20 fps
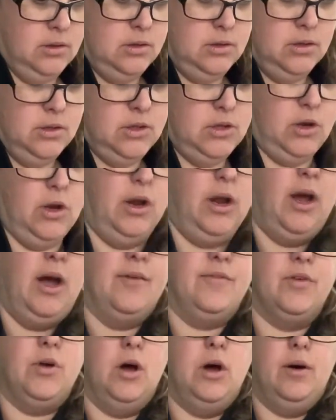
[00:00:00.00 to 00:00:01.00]
So
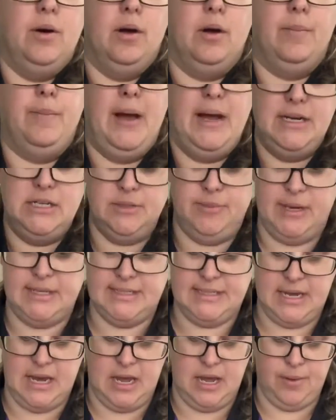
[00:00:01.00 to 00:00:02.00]
I've got paint on my
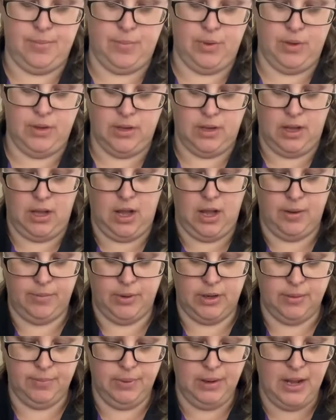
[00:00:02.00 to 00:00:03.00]
stamp. I'm
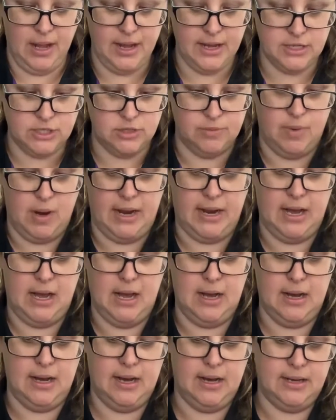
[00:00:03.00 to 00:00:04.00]
going to apply it to my
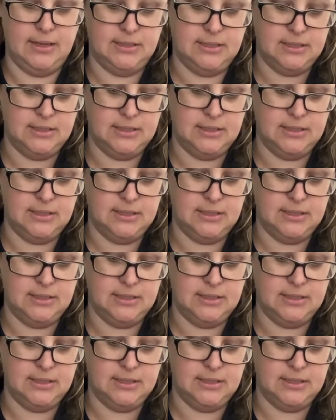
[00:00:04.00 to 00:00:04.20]
card,